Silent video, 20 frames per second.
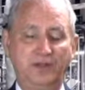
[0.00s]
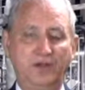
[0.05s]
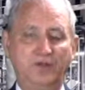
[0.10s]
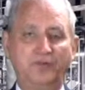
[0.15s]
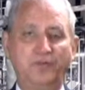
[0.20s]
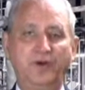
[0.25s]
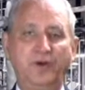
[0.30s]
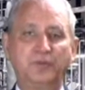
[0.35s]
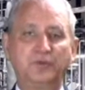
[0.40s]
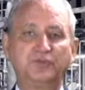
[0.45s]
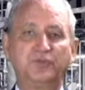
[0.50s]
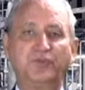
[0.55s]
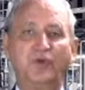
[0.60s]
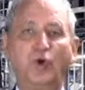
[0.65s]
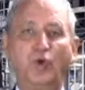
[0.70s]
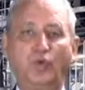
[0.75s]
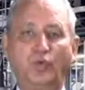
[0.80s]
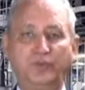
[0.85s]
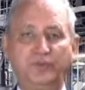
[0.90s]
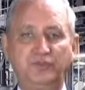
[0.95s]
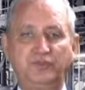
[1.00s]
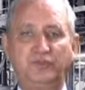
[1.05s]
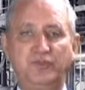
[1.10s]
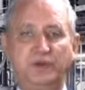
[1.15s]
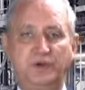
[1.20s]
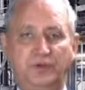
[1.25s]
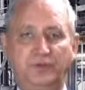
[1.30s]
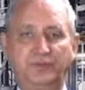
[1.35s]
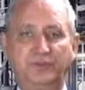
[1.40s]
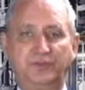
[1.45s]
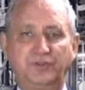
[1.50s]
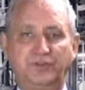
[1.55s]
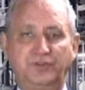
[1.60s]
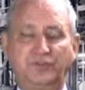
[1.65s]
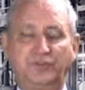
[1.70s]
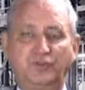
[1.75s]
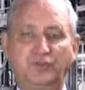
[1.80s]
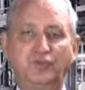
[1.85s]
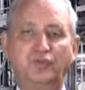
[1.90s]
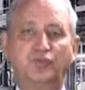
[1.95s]
Farmers have always known that
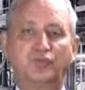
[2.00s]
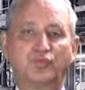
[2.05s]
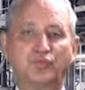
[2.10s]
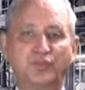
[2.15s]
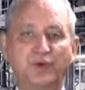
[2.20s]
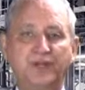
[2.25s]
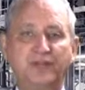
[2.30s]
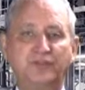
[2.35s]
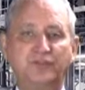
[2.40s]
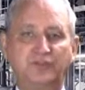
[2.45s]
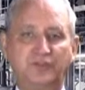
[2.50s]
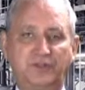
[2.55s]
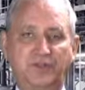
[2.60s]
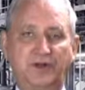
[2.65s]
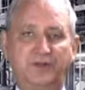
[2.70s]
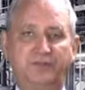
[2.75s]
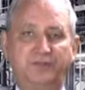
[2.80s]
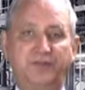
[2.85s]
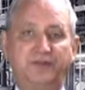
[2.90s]
this is great stuff.